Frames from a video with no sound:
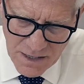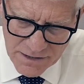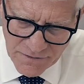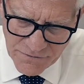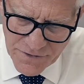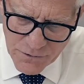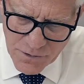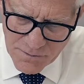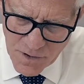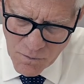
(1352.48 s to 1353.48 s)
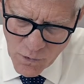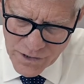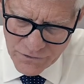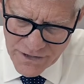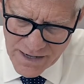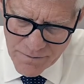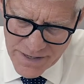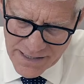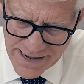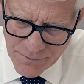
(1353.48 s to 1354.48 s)
Confederate Memorial Day
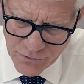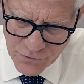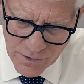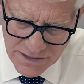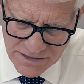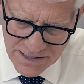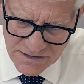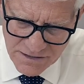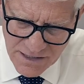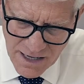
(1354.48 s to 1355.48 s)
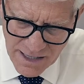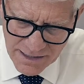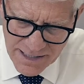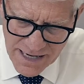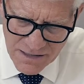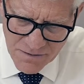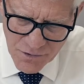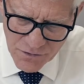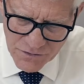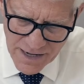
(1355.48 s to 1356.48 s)
being April 26th is a holiday. The
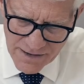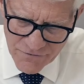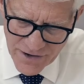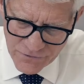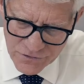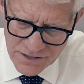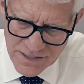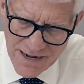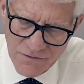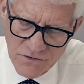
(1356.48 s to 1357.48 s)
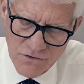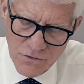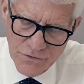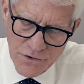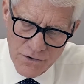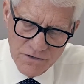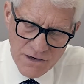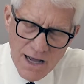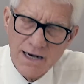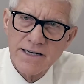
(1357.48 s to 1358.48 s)
birthday of Jefferson Davis, June 3rd, is a
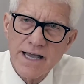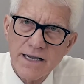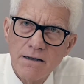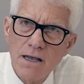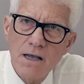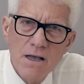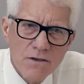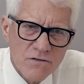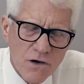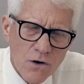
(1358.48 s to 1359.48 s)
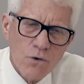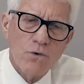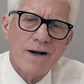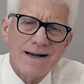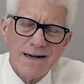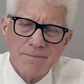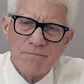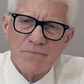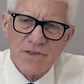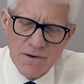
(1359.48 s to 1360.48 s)
holiday. So
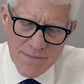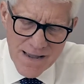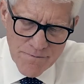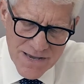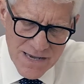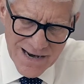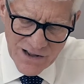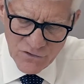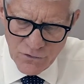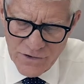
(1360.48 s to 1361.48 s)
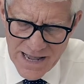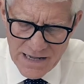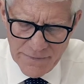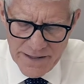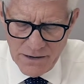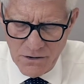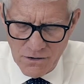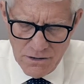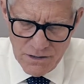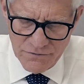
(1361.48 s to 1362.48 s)
there may be an extra day in
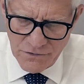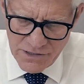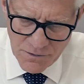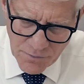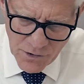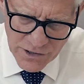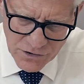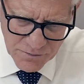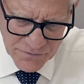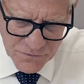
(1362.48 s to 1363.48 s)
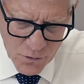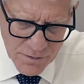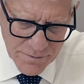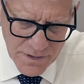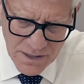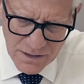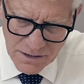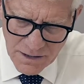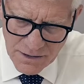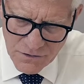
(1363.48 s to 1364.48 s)
there for either party to perform.
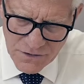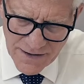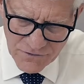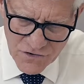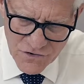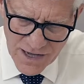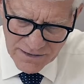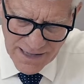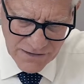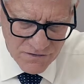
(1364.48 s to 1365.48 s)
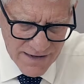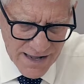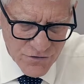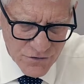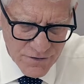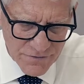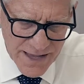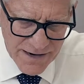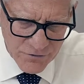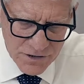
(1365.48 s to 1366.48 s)
You'd have to check that statute if
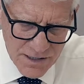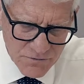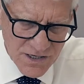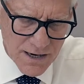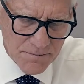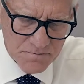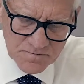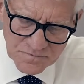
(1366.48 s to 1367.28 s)
that ever comes up.